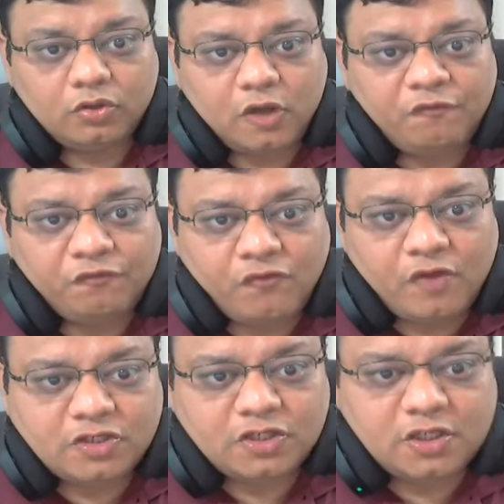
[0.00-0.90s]
Tough
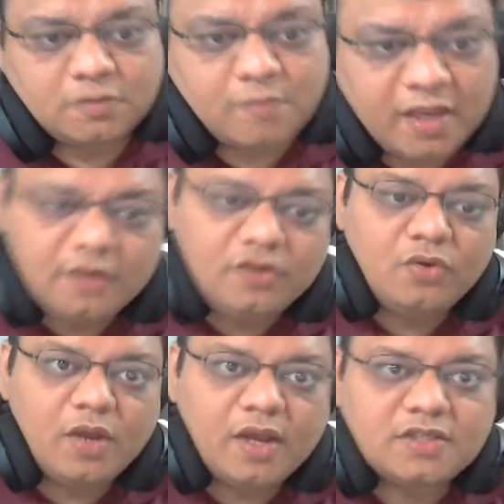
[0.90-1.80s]
questions, man.
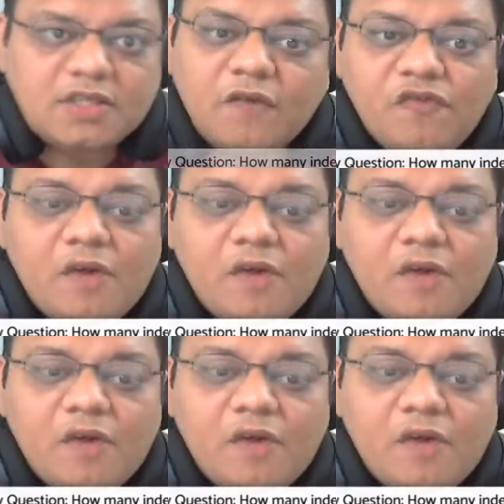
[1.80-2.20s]
You guys are,